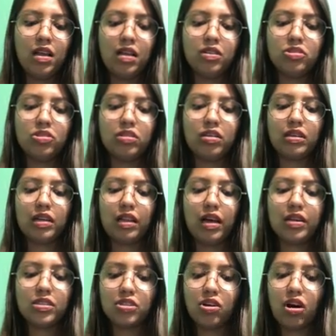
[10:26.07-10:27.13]
So the
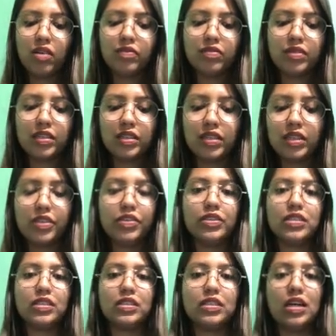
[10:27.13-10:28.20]
class conflict theory
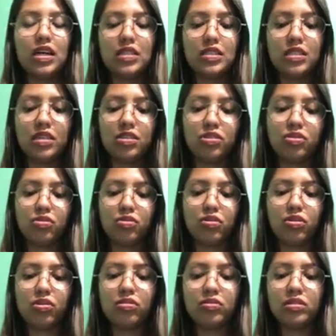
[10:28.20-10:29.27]
states
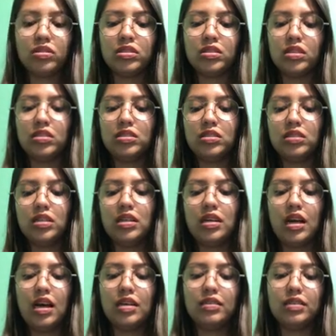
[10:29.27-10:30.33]
historical necessity
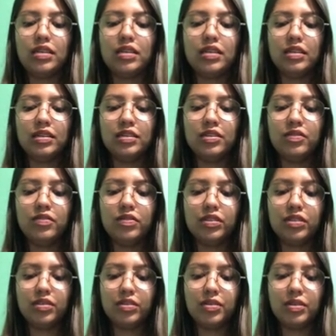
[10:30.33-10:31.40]
and
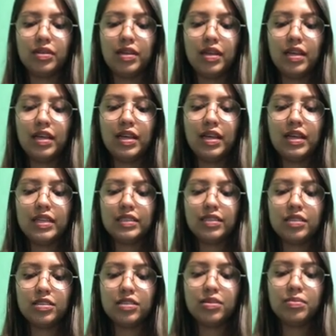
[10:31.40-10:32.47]

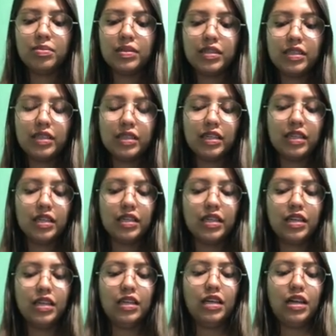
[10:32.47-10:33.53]
inevitability
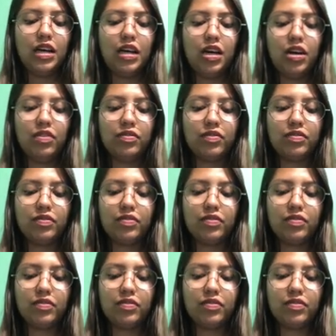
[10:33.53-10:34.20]
of